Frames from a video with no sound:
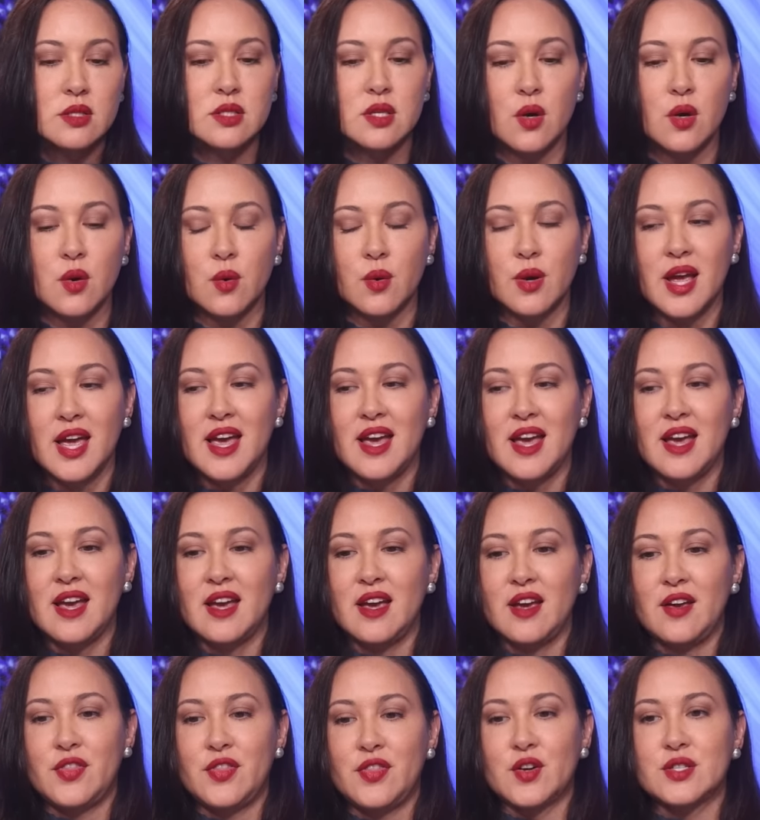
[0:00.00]
so
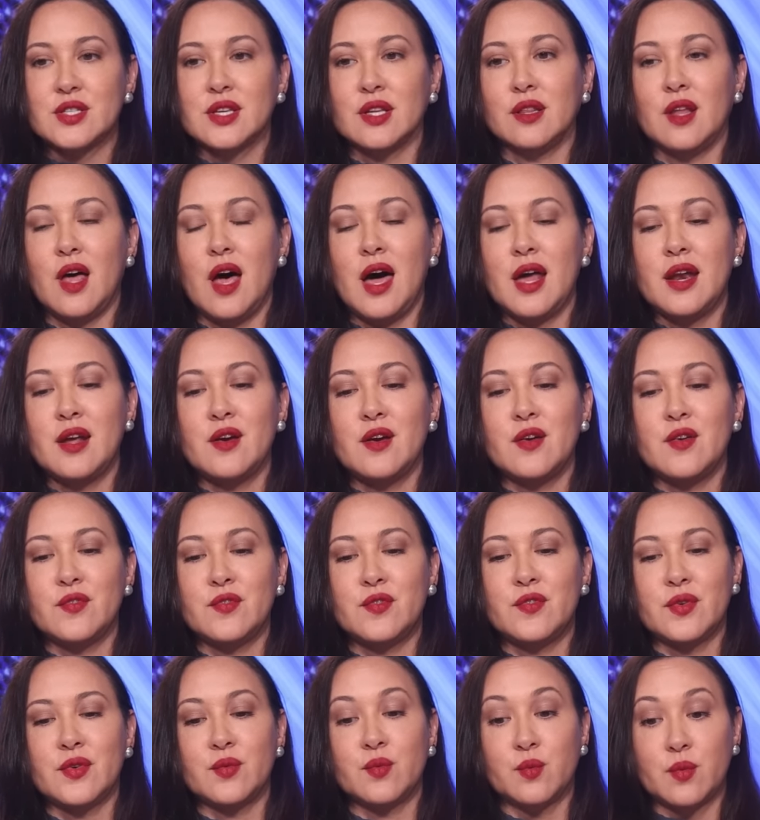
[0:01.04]
there's a lot
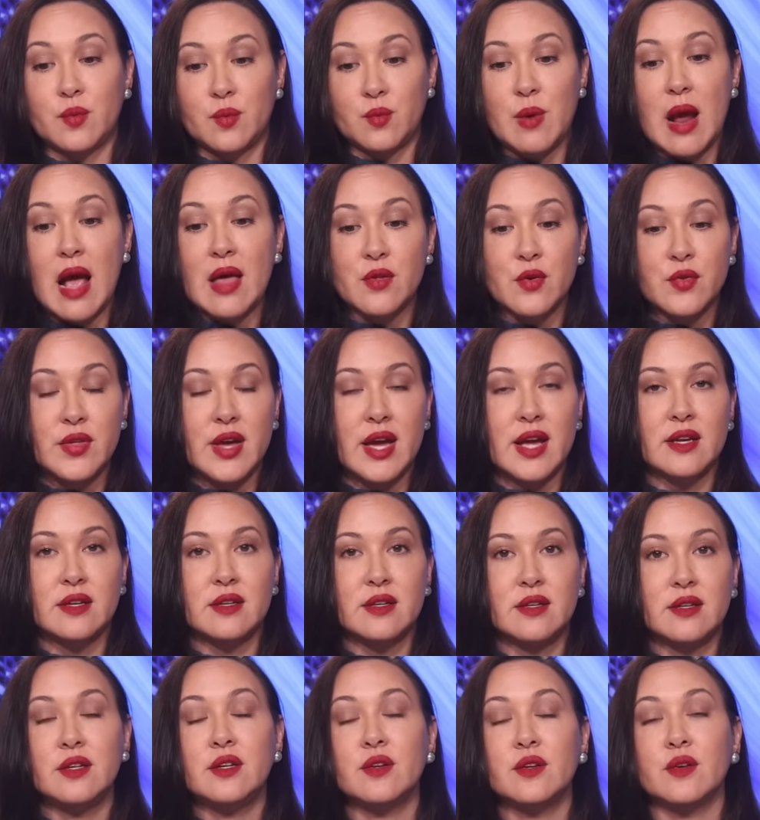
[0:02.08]
of rather
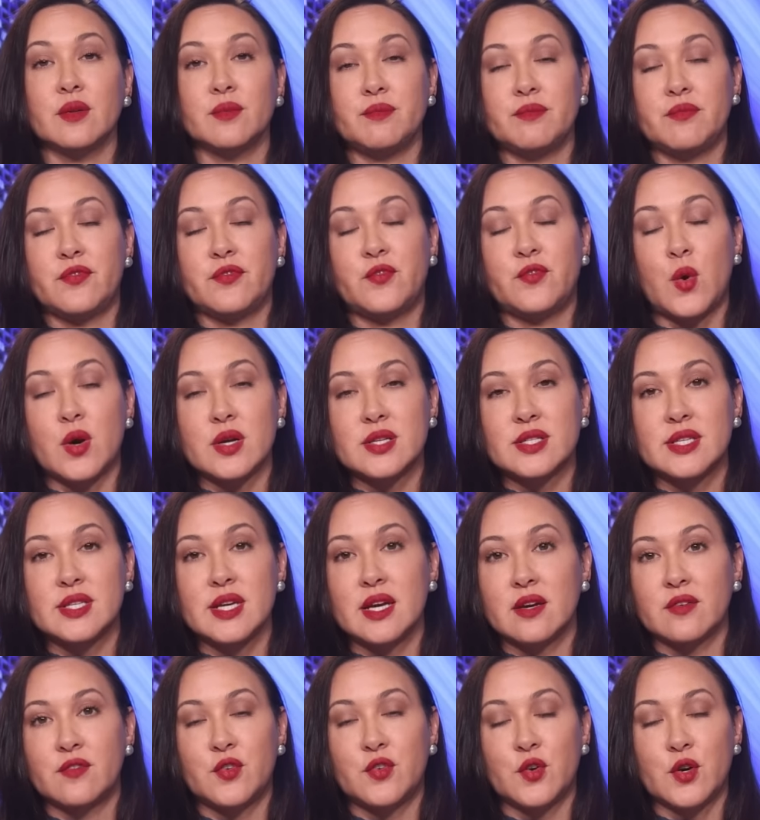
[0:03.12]
than you know
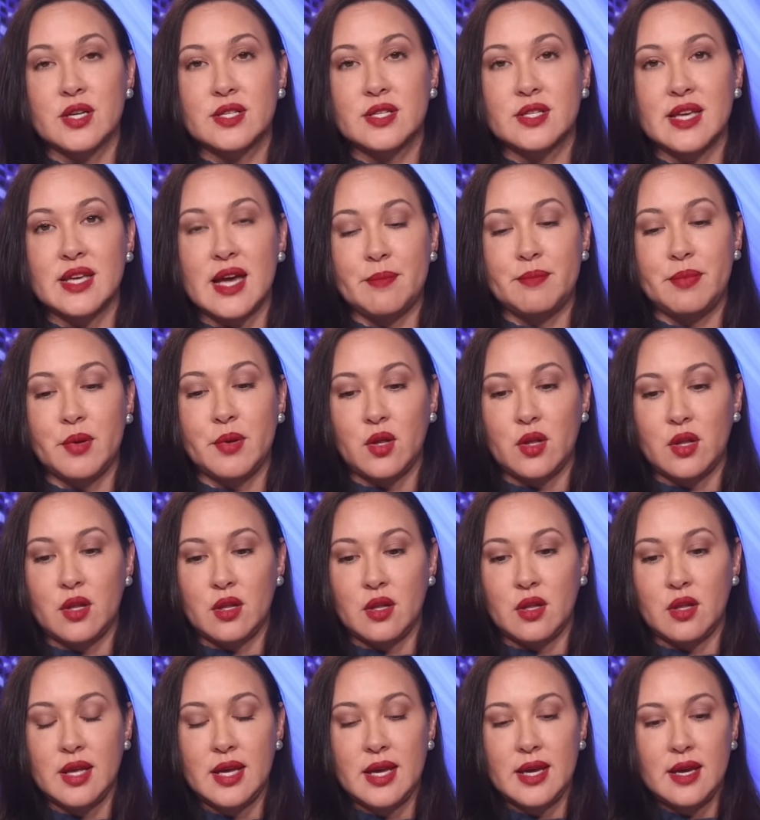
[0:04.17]
forcing for
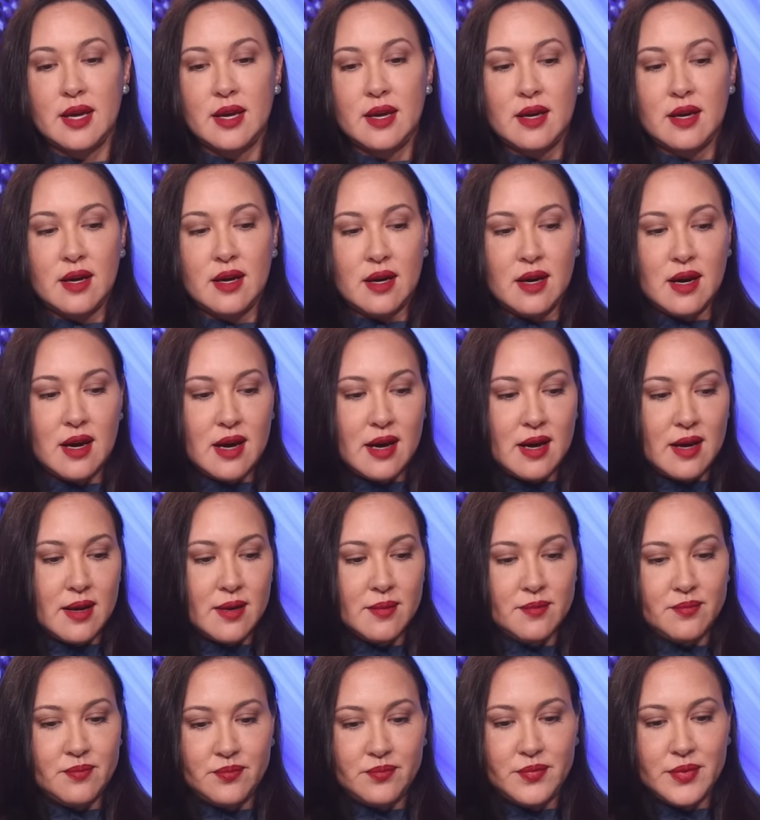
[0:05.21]
example
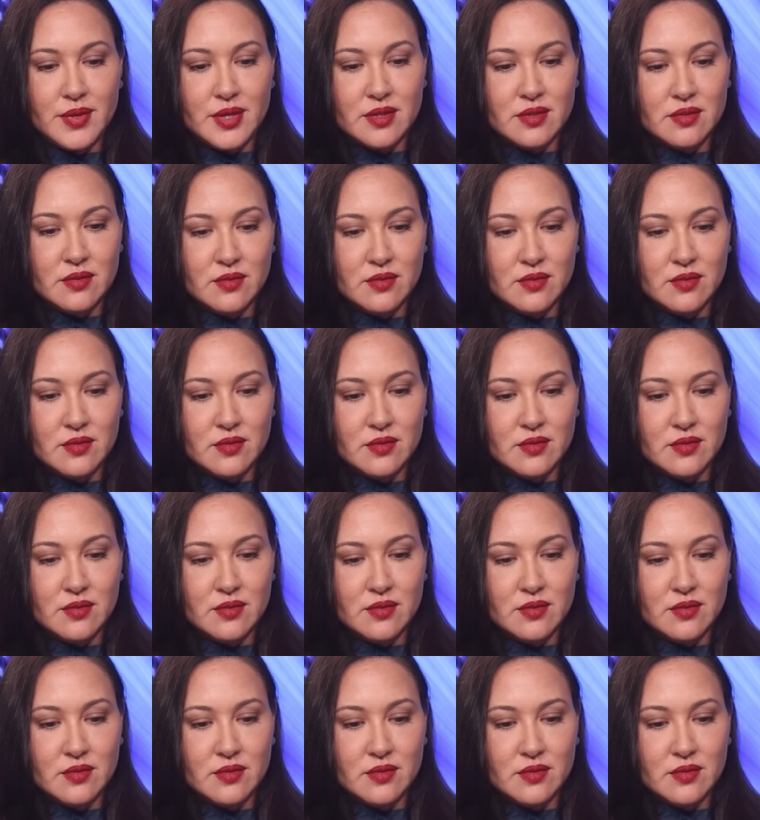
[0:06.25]
um,